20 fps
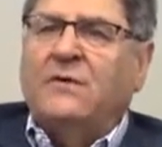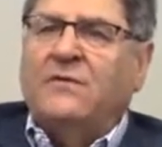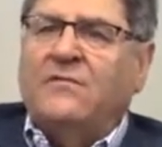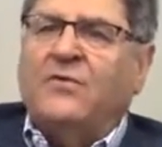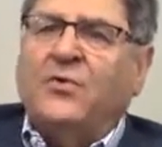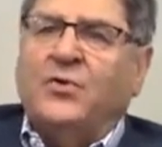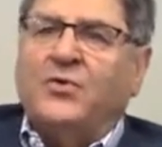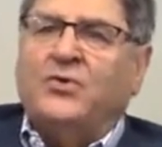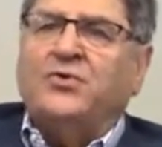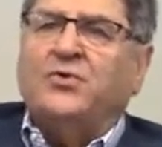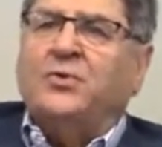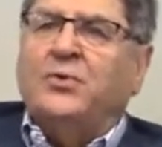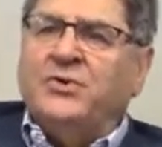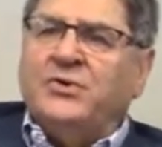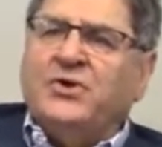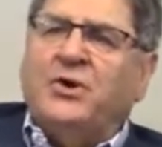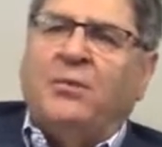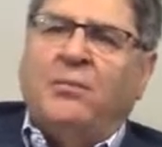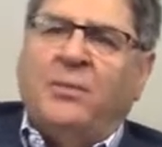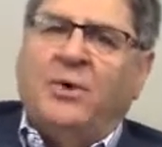for the
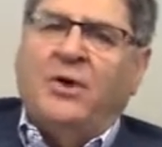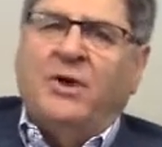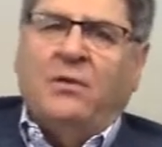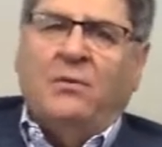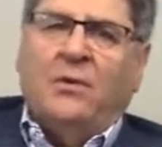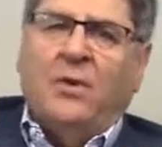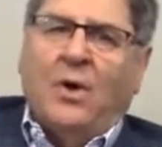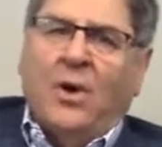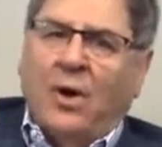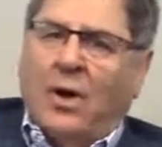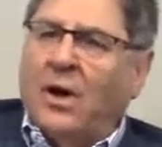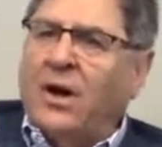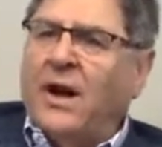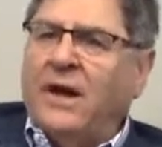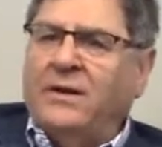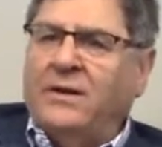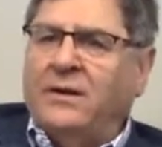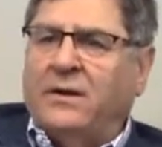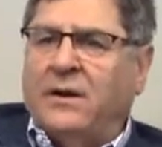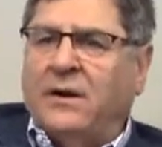Jewish community. We all
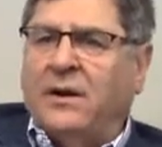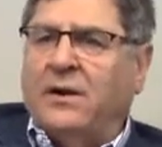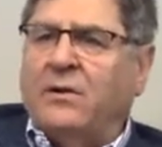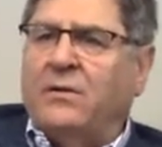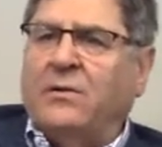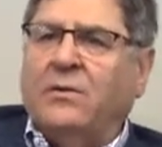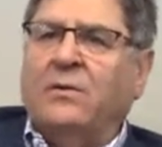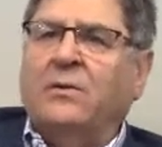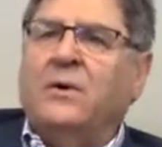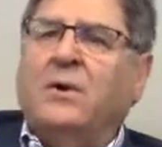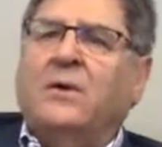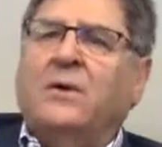got together.